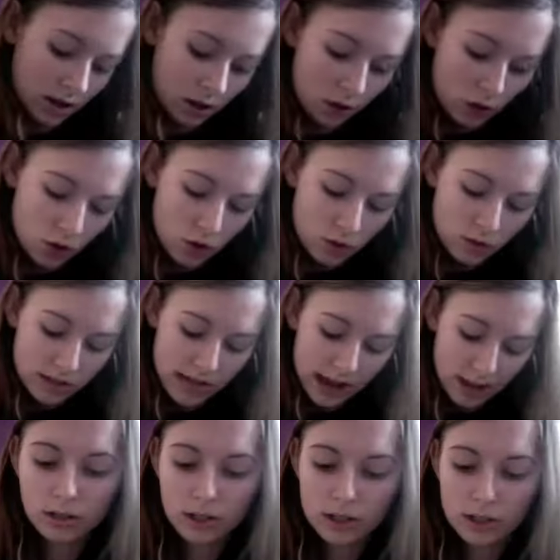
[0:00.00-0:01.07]
use
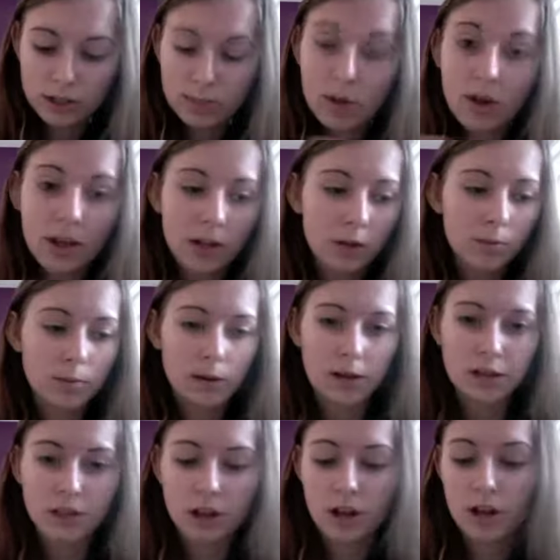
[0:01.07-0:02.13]
that. The small angled
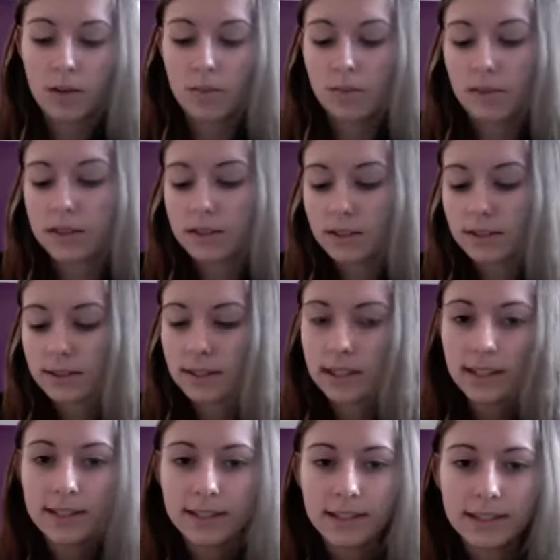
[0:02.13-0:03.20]
brush, this is an
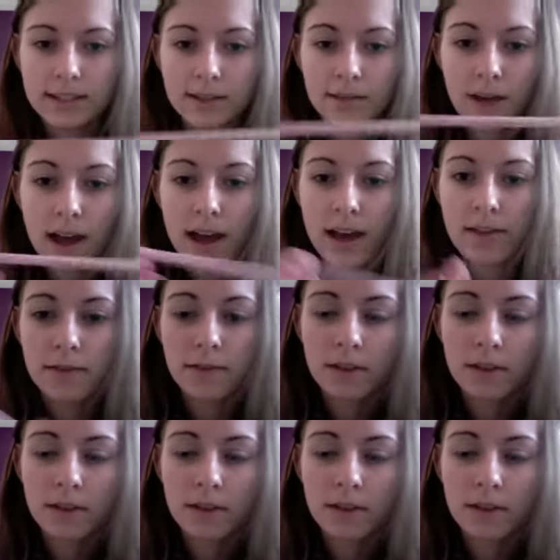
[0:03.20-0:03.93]
E65,